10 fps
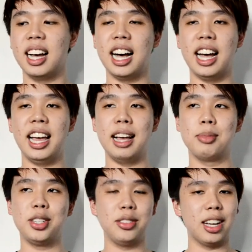I am
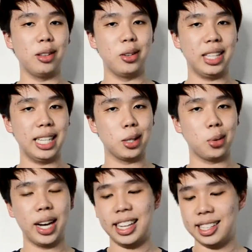still downloading The
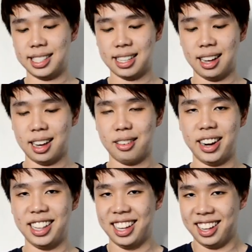Twilight Saga
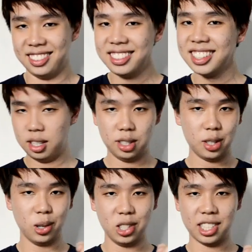right now.
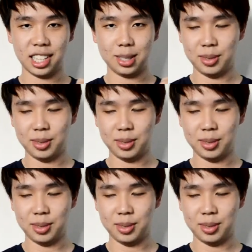Don't judge